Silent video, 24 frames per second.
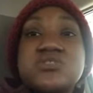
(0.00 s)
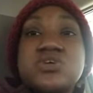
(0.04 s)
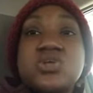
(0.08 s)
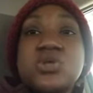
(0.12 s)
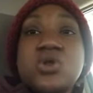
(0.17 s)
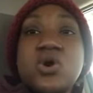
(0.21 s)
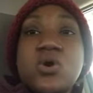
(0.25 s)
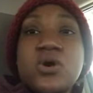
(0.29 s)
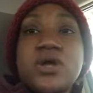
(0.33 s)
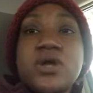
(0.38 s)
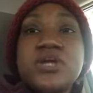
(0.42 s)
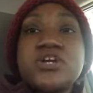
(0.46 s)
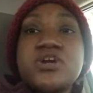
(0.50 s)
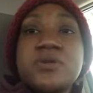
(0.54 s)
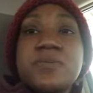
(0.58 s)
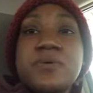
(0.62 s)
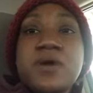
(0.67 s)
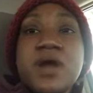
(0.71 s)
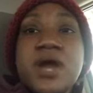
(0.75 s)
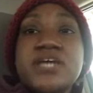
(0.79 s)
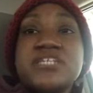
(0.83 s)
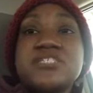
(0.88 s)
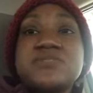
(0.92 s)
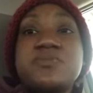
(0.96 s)
The lower your
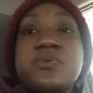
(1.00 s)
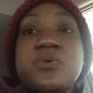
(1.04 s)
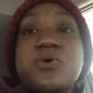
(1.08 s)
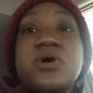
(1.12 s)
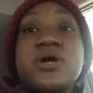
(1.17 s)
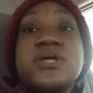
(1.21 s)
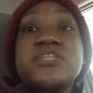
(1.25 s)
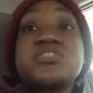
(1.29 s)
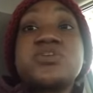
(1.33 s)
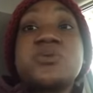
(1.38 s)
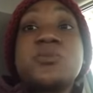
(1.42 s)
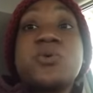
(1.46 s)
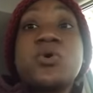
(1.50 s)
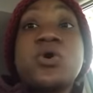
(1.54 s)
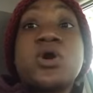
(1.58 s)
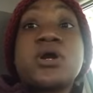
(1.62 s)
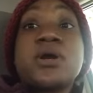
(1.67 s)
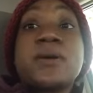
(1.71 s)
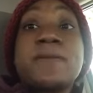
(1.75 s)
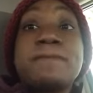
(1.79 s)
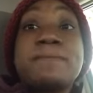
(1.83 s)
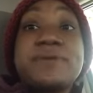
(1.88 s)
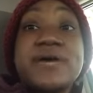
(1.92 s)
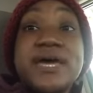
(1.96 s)
price point, the more
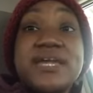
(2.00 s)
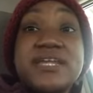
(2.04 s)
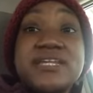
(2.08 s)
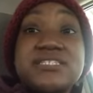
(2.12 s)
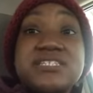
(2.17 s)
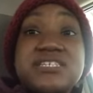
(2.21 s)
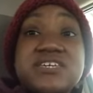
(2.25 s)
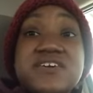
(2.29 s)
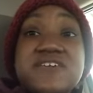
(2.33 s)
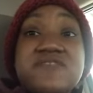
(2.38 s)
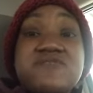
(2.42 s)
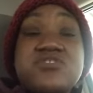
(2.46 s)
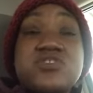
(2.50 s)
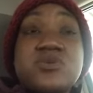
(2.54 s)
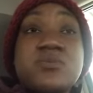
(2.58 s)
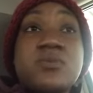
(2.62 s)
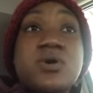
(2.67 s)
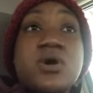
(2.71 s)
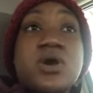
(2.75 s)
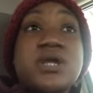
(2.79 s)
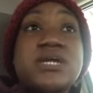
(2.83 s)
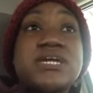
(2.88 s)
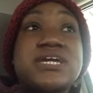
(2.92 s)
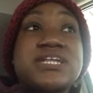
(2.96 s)
competitive the
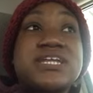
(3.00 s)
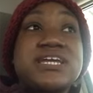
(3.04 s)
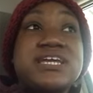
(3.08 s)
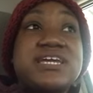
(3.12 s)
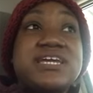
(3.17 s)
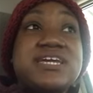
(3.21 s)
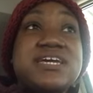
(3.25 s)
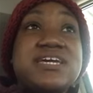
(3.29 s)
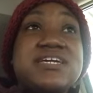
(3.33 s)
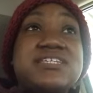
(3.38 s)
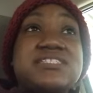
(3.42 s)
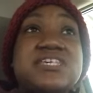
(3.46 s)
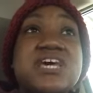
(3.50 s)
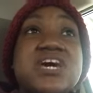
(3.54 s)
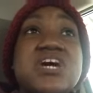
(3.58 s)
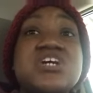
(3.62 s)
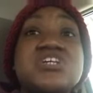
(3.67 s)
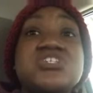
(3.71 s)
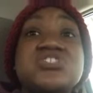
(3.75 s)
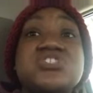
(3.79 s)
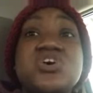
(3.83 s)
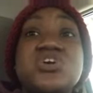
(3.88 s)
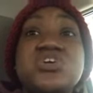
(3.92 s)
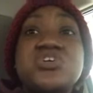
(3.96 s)
market is.
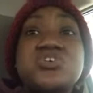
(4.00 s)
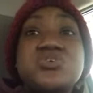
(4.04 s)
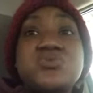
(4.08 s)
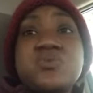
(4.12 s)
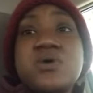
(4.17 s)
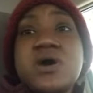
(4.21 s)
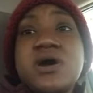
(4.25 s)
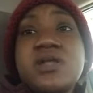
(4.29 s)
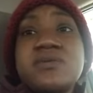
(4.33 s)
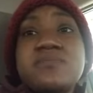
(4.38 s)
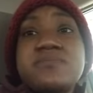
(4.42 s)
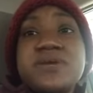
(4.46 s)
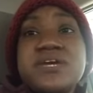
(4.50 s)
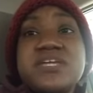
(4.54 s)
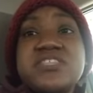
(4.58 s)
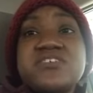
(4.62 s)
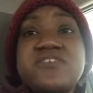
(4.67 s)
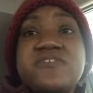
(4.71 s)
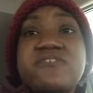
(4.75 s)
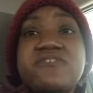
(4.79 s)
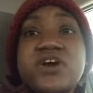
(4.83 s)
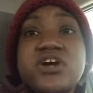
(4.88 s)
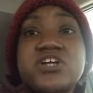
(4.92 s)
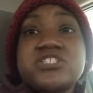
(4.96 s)
So you want to be
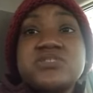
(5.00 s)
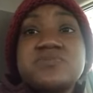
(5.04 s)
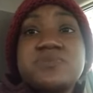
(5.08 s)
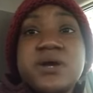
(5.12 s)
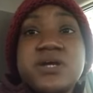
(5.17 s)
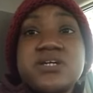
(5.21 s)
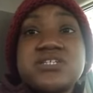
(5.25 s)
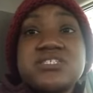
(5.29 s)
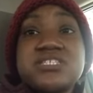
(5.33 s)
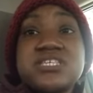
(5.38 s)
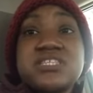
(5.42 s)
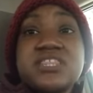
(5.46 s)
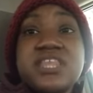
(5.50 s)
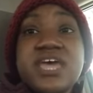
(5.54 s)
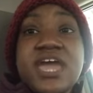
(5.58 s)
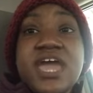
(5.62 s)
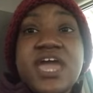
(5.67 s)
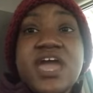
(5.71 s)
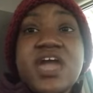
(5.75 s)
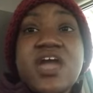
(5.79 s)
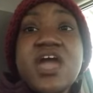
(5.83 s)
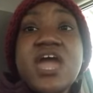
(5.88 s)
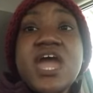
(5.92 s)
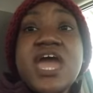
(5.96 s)
the first person
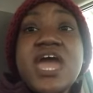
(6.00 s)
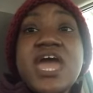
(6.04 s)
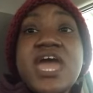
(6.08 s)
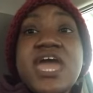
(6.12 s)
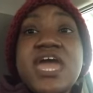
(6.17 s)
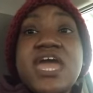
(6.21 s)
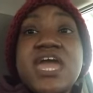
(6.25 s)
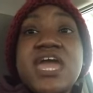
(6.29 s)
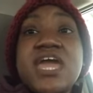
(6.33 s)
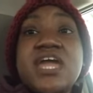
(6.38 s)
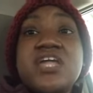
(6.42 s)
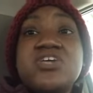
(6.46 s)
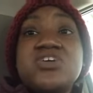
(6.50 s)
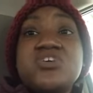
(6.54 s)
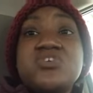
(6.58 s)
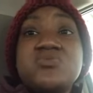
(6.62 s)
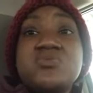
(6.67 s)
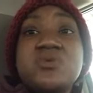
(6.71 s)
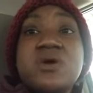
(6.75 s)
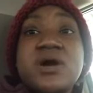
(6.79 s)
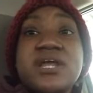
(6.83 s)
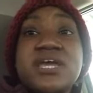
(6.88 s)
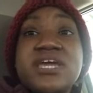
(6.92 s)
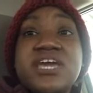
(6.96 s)
there, and you
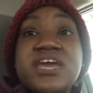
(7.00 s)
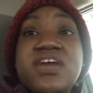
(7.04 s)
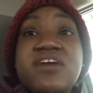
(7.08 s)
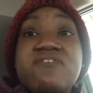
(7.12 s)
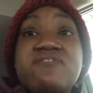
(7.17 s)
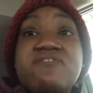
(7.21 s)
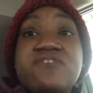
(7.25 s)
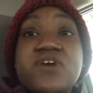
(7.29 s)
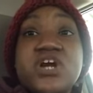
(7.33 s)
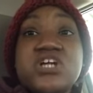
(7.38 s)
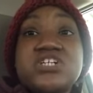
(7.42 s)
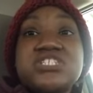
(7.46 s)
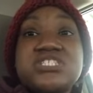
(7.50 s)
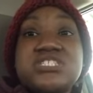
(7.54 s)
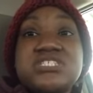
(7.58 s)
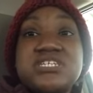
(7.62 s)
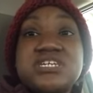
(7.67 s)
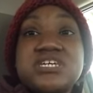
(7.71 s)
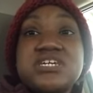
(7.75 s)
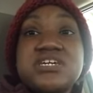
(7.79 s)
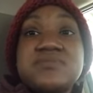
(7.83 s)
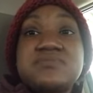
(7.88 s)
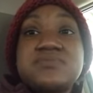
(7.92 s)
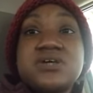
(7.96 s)
want to get first
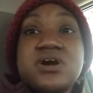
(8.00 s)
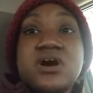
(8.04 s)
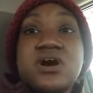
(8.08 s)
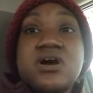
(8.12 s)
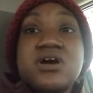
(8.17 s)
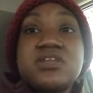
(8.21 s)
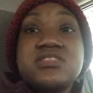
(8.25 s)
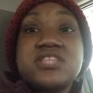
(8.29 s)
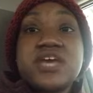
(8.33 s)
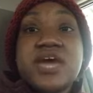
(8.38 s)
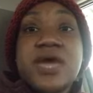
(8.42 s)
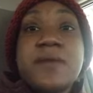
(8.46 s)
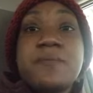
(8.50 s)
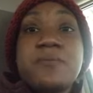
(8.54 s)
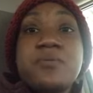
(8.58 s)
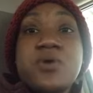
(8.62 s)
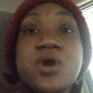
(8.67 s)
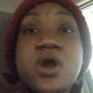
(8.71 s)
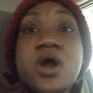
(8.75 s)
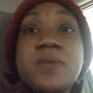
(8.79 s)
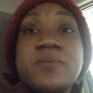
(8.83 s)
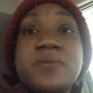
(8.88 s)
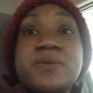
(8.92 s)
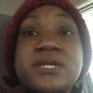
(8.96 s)
dibs on that
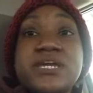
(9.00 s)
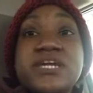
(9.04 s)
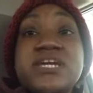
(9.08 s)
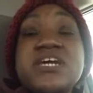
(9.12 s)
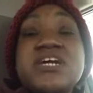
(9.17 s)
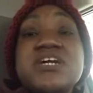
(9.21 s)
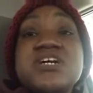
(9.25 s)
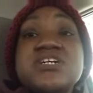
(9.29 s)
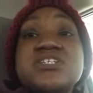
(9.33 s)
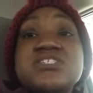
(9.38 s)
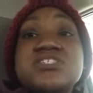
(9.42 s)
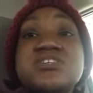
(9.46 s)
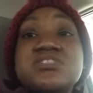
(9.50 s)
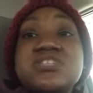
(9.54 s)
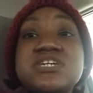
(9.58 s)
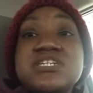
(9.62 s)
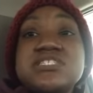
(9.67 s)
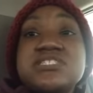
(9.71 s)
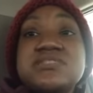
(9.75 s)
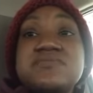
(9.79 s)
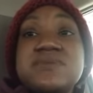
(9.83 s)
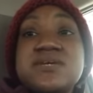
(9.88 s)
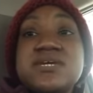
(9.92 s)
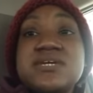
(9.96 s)
property. So
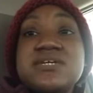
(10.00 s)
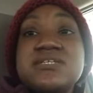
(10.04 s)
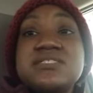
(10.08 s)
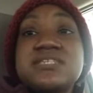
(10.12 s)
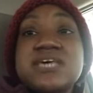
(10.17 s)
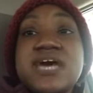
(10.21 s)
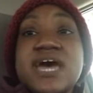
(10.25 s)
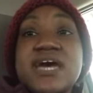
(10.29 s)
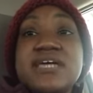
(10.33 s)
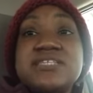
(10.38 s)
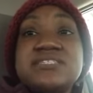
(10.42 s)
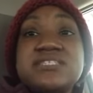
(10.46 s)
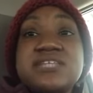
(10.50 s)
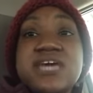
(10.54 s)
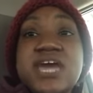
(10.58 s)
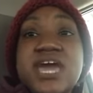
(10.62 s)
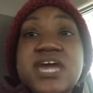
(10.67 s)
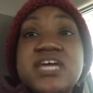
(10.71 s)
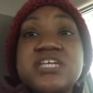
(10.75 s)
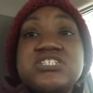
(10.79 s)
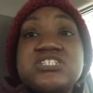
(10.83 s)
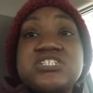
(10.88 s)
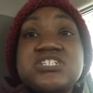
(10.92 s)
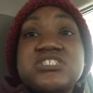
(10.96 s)
this means, as an
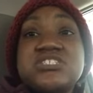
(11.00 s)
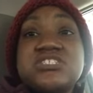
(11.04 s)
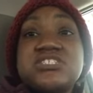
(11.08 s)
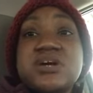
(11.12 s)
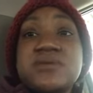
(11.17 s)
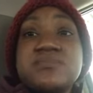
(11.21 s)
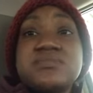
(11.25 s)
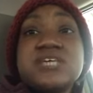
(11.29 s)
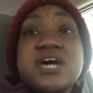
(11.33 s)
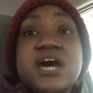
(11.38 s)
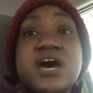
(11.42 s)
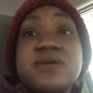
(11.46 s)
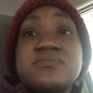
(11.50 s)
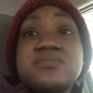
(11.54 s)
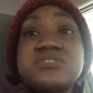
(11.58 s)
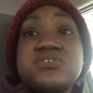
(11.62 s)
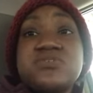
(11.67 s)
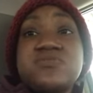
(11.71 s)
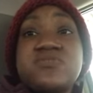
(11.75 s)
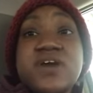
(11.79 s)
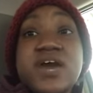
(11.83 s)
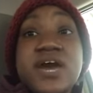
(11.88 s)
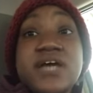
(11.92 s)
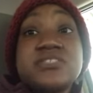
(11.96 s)
agent, sometimes
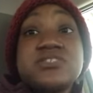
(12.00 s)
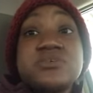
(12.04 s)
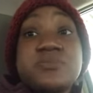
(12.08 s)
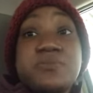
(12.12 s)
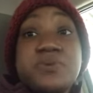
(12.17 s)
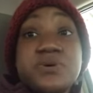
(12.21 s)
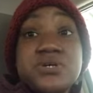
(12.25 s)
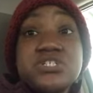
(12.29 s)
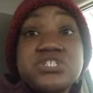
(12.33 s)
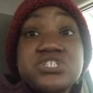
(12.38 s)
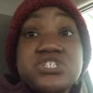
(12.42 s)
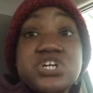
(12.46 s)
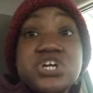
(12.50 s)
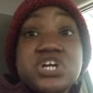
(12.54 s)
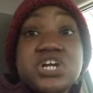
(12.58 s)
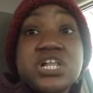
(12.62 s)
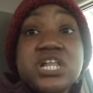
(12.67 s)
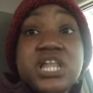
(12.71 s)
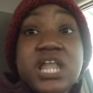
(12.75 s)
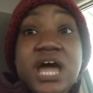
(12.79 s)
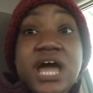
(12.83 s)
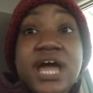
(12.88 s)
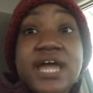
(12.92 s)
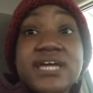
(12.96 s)
you've got to push your
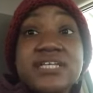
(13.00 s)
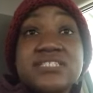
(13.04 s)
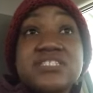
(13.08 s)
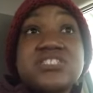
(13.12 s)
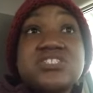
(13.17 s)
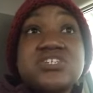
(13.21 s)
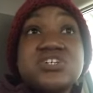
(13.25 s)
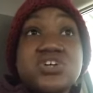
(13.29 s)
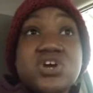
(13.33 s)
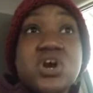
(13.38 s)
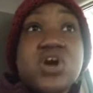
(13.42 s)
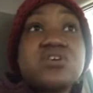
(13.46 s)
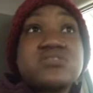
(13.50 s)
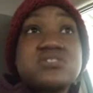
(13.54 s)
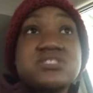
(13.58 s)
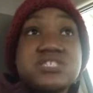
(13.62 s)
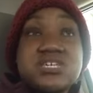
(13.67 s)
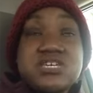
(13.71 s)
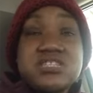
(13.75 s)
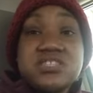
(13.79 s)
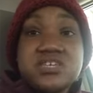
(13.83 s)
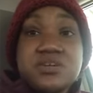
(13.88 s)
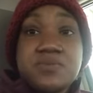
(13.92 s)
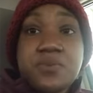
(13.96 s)
clients to go
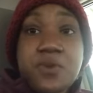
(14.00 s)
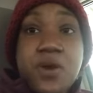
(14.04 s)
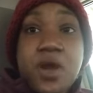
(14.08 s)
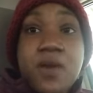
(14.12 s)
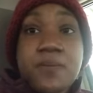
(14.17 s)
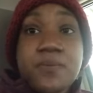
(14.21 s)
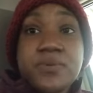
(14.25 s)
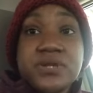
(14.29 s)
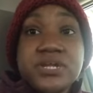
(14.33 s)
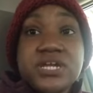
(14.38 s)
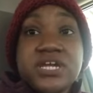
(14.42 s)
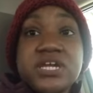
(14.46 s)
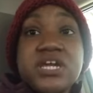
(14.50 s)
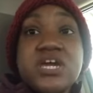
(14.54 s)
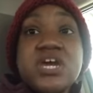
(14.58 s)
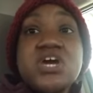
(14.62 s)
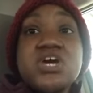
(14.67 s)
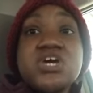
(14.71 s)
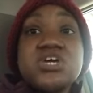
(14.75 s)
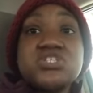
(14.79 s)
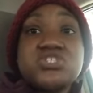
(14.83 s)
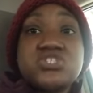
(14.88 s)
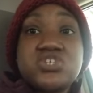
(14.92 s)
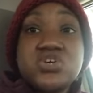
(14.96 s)
see the property
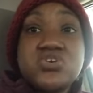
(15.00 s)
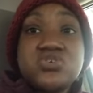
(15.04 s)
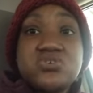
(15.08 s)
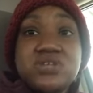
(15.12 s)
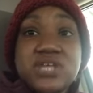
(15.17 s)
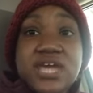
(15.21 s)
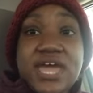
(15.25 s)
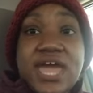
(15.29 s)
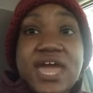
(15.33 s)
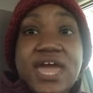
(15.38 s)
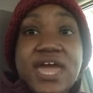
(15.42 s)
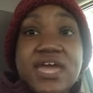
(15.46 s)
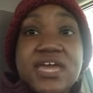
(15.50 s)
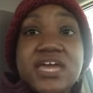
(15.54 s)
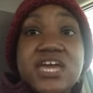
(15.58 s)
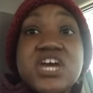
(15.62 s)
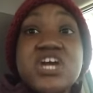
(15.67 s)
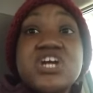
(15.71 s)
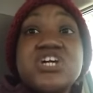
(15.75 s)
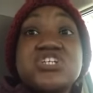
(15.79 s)
today.